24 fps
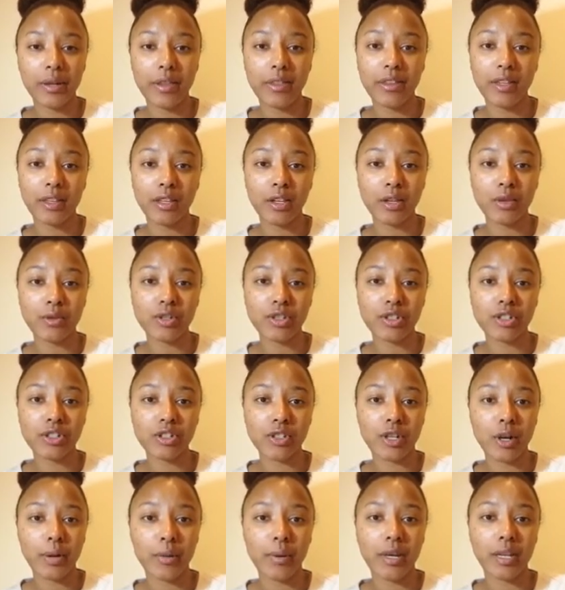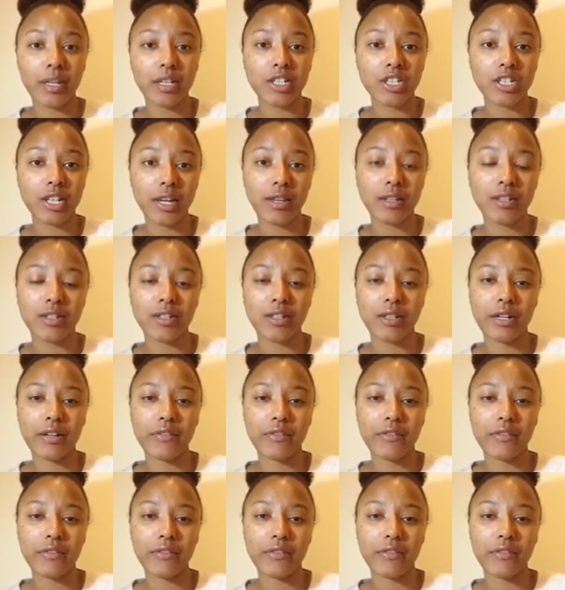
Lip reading: and then you just go in and change your